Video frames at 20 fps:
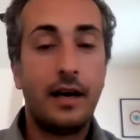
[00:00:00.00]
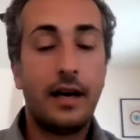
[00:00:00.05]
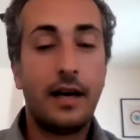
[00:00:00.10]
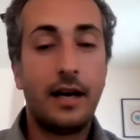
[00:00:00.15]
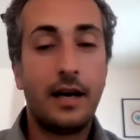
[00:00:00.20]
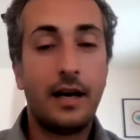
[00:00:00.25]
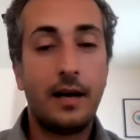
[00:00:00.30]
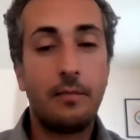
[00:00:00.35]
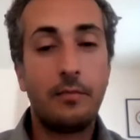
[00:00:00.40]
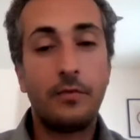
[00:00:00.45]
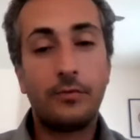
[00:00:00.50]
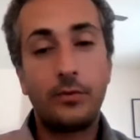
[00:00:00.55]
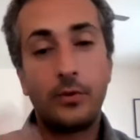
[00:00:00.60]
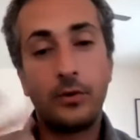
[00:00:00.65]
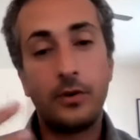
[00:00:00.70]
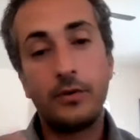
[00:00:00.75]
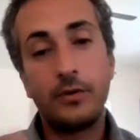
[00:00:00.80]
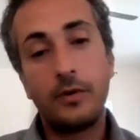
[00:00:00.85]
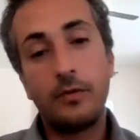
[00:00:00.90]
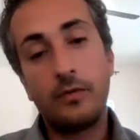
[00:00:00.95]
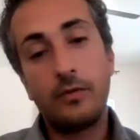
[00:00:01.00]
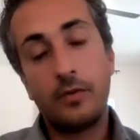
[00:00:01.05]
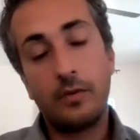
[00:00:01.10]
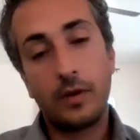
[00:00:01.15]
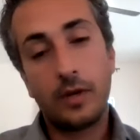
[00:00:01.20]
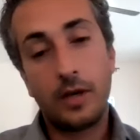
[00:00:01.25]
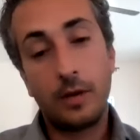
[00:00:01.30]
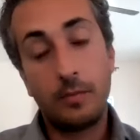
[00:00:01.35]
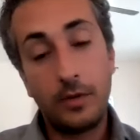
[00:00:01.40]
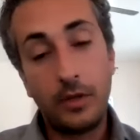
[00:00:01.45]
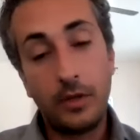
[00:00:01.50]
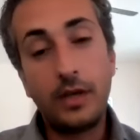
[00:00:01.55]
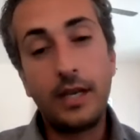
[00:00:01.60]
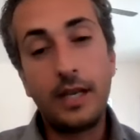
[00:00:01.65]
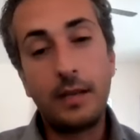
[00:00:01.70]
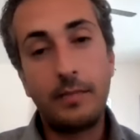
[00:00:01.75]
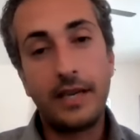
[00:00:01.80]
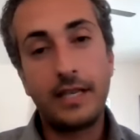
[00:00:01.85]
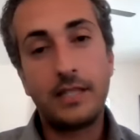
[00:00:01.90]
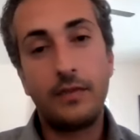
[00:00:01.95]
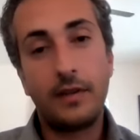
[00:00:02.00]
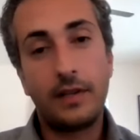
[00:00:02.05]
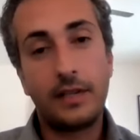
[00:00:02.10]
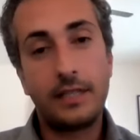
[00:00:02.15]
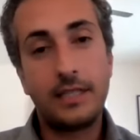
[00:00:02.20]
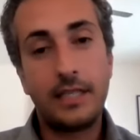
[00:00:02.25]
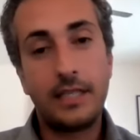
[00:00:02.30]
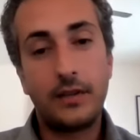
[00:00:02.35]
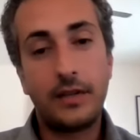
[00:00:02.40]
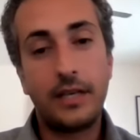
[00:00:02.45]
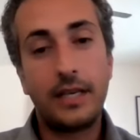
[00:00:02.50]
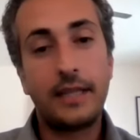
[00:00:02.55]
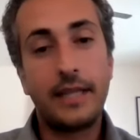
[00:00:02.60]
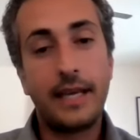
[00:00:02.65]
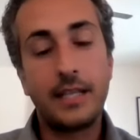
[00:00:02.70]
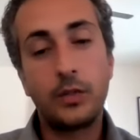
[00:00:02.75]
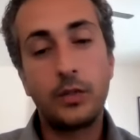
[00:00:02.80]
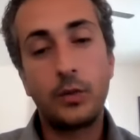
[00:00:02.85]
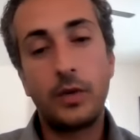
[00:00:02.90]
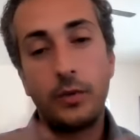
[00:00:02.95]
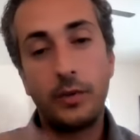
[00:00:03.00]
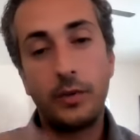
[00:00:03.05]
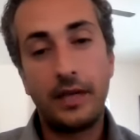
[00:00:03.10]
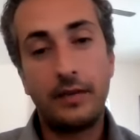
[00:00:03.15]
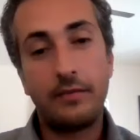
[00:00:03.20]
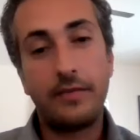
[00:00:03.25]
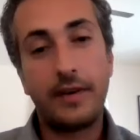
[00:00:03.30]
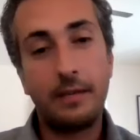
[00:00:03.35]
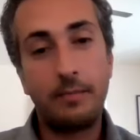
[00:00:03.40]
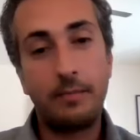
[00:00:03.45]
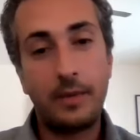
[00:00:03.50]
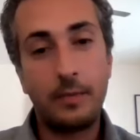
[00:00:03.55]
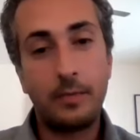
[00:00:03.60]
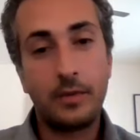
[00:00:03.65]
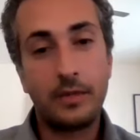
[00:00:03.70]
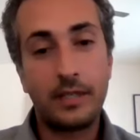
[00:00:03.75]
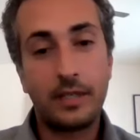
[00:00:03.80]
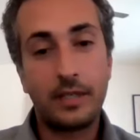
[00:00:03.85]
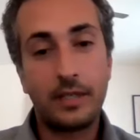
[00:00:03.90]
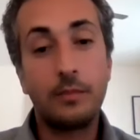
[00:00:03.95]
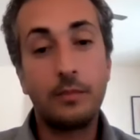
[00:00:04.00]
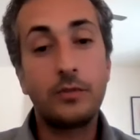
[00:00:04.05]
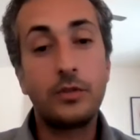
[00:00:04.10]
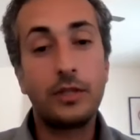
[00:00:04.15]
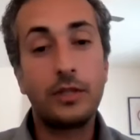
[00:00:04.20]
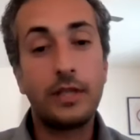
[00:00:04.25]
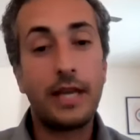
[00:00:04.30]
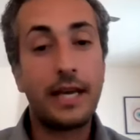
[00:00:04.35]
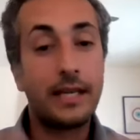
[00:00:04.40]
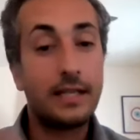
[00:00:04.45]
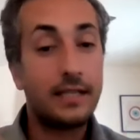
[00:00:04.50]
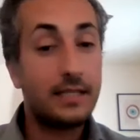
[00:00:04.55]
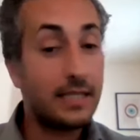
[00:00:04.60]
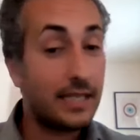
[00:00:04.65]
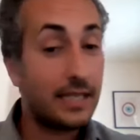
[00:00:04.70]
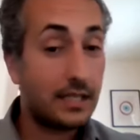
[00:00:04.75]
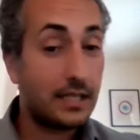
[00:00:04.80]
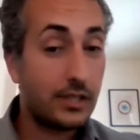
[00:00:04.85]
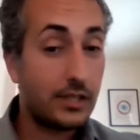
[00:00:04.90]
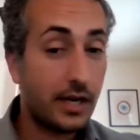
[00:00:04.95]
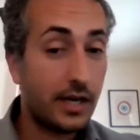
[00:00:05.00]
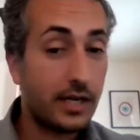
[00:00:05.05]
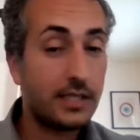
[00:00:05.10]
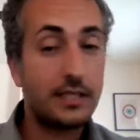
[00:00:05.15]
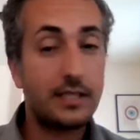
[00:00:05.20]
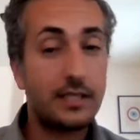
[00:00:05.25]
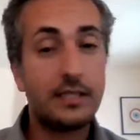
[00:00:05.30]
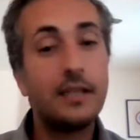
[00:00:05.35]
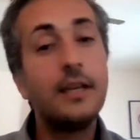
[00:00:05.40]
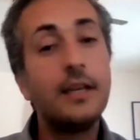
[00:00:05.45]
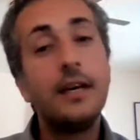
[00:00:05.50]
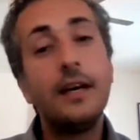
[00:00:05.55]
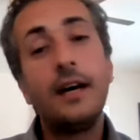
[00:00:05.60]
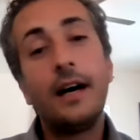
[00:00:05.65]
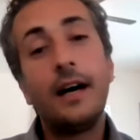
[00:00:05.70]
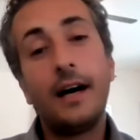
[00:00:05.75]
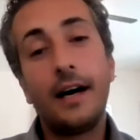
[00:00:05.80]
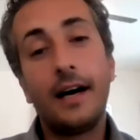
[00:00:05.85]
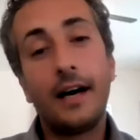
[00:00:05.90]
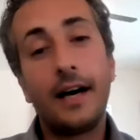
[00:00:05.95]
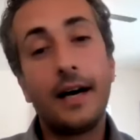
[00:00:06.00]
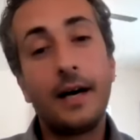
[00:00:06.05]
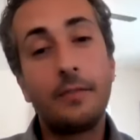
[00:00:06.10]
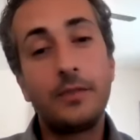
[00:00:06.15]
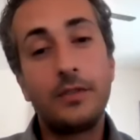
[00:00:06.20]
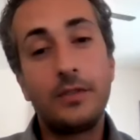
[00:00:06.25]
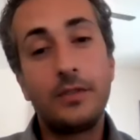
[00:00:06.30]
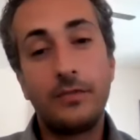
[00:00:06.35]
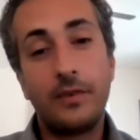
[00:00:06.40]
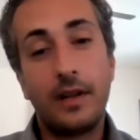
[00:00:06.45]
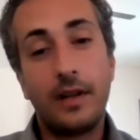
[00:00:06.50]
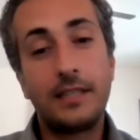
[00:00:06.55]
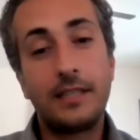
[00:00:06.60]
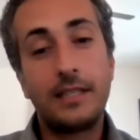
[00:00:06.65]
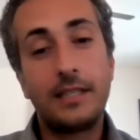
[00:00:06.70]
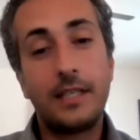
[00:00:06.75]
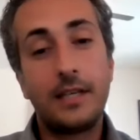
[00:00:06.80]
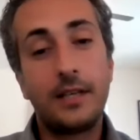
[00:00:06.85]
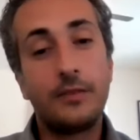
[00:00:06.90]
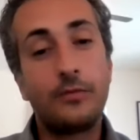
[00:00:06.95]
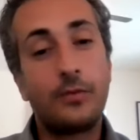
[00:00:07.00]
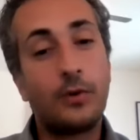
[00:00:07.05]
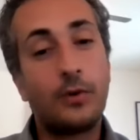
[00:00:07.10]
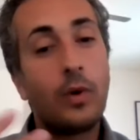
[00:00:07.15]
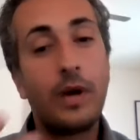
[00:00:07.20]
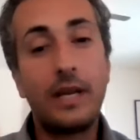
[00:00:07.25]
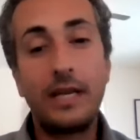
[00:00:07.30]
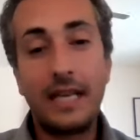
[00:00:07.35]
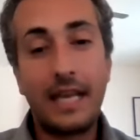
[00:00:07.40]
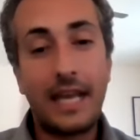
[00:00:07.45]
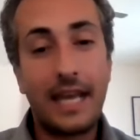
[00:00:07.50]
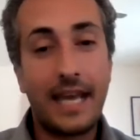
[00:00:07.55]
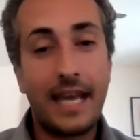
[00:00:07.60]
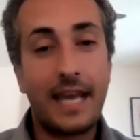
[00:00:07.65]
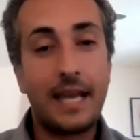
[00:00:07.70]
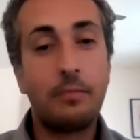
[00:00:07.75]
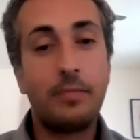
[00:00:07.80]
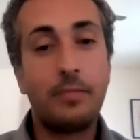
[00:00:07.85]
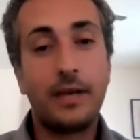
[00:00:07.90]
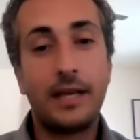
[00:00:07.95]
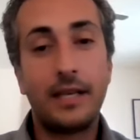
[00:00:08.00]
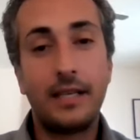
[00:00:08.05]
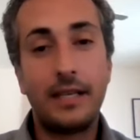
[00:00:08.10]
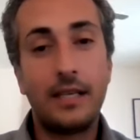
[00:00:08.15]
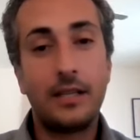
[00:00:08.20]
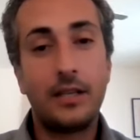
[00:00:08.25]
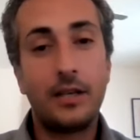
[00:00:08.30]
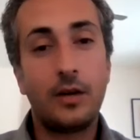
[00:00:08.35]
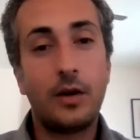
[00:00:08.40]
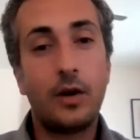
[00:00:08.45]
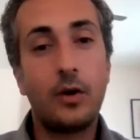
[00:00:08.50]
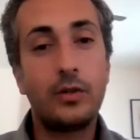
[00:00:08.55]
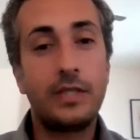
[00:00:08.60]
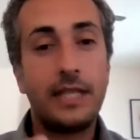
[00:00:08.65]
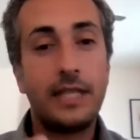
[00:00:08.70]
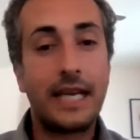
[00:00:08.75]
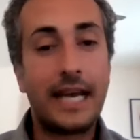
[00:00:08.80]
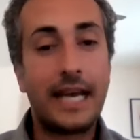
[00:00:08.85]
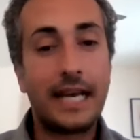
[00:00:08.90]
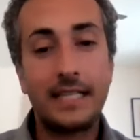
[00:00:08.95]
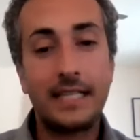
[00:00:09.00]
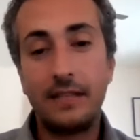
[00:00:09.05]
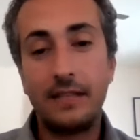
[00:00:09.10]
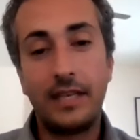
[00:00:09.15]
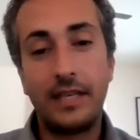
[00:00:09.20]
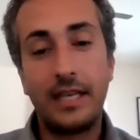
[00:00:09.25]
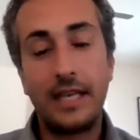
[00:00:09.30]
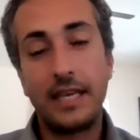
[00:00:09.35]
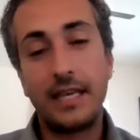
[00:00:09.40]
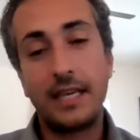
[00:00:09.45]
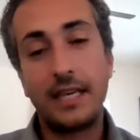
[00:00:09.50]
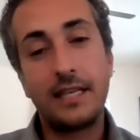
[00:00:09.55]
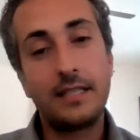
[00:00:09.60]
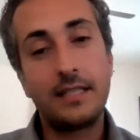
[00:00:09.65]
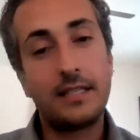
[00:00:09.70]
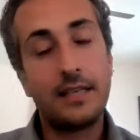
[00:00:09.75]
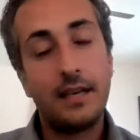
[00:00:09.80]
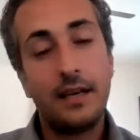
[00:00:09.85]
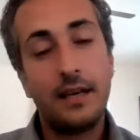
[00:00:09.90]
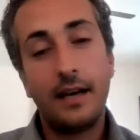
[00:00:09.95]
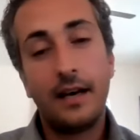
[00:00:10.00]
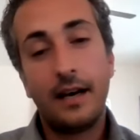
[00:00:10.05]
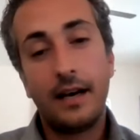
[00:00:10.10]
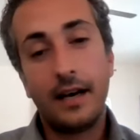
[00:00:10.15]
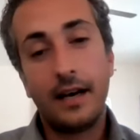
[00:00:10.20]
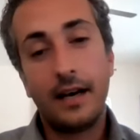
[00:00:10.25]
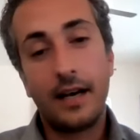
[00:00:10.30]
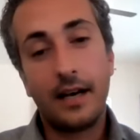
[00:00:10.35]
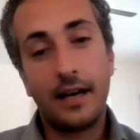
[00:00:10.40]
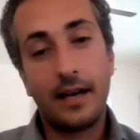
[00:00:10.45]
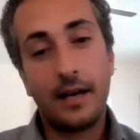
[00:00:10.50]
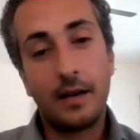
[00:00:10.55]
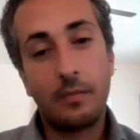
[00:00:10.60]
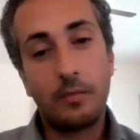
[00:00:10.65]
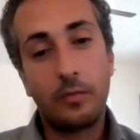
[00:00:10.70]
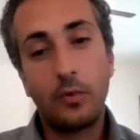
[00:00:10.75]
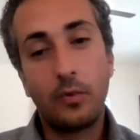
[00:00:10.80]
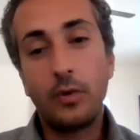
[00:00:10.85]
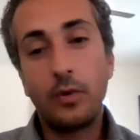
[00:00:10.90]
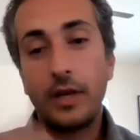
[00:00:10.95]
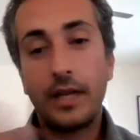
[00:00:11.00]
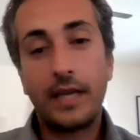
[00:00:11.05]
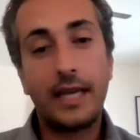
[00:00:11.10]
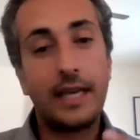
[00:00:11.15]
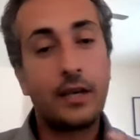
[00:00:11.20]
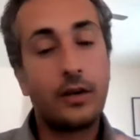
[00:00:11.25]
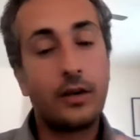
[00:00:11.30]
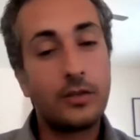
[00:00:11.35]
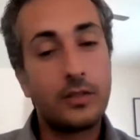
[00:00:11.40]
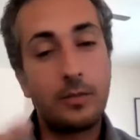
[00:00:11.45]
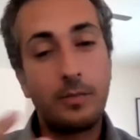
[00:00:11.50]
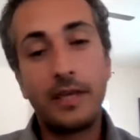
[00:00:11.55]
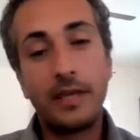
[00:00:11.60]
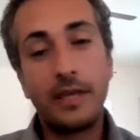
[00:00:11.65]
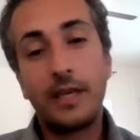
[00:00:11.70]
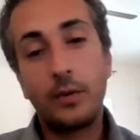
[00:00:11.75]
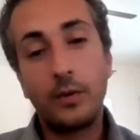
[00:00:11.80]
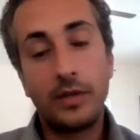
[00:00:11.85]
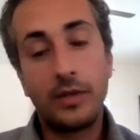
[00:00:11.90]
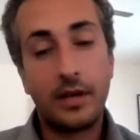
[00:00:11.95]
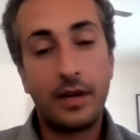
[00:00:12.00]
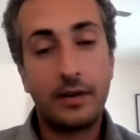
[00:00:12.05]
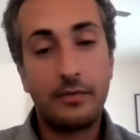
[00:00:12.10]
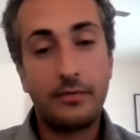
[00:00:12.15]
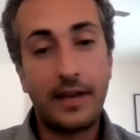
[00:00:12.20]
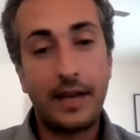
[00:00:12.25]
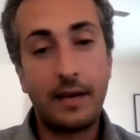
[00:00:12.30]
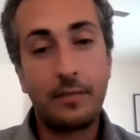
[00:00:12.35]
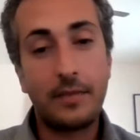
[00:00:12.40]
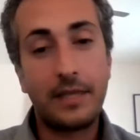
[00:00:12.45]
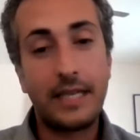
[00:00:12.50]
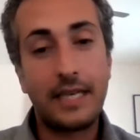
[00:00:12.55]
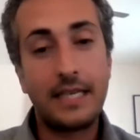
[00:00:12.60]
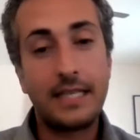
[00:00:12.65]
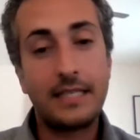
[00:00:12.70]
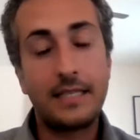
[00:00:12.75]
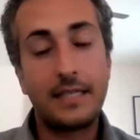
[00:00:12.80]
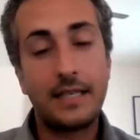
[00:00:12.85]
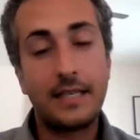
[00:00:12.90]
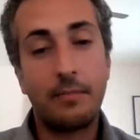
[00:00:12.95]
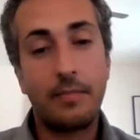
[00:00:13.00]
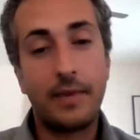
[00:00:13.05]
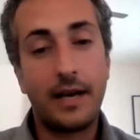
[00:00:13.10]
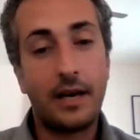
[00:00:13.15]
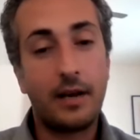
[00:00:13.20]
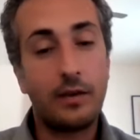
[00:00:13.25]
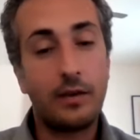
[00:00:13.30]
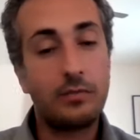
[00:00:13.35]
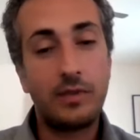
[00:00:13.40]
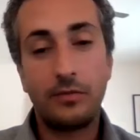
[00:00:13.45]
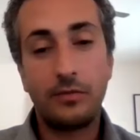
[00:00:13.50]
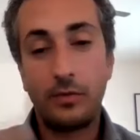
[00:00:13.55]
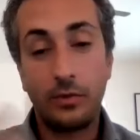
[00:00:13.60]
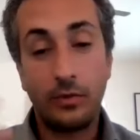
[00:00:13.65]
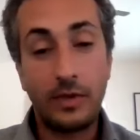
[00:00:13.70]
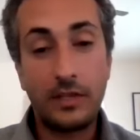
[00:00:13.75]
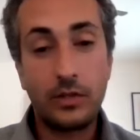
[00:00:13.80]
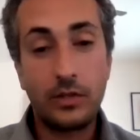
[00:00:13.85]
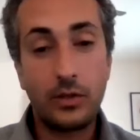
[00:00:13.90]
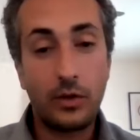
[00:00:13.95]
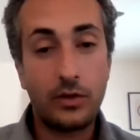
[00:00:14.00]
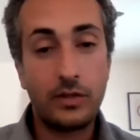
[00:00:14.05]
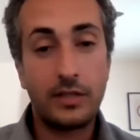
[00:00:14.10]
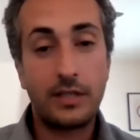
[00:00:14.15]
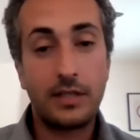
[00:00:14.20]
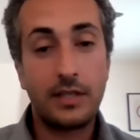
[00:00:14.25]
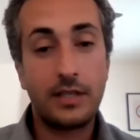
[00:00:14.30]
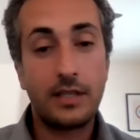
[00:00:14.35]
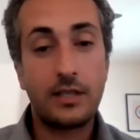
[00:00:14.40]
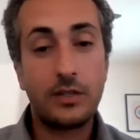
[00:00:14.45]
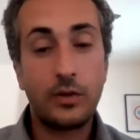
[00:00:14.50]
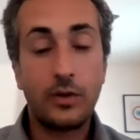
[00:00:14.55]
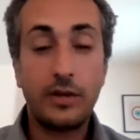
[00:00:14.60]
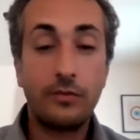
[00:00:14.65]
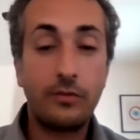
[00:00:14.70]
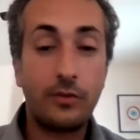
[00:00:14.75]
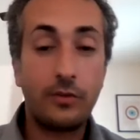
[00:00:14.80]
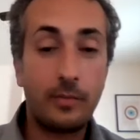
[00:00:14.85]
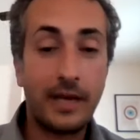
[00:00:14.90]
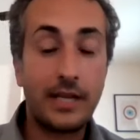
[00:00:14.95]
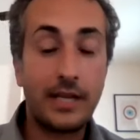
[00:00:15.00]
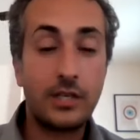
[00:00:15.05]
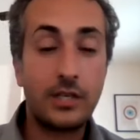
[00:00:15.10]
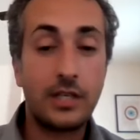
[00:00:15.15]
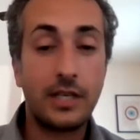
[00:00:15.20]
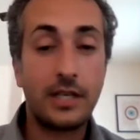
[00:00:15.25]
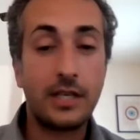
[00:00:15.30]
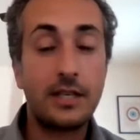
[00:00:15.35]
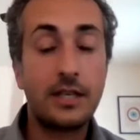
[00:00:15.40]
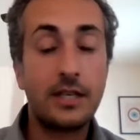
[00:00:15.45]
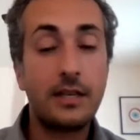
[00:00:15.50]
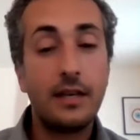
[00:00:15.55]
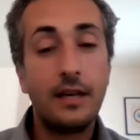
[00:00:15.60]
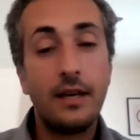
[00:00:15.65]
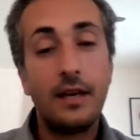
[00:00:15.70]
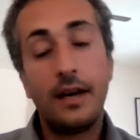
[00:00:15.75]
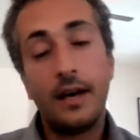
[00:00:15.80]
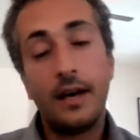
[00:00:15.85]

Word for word: Hmm. Um, for community-based volunteering, that's where invite people to come to like tea and tots, um, to volunteer for one day, but either hosting activities, um, working or speaking with our families about different resources or information.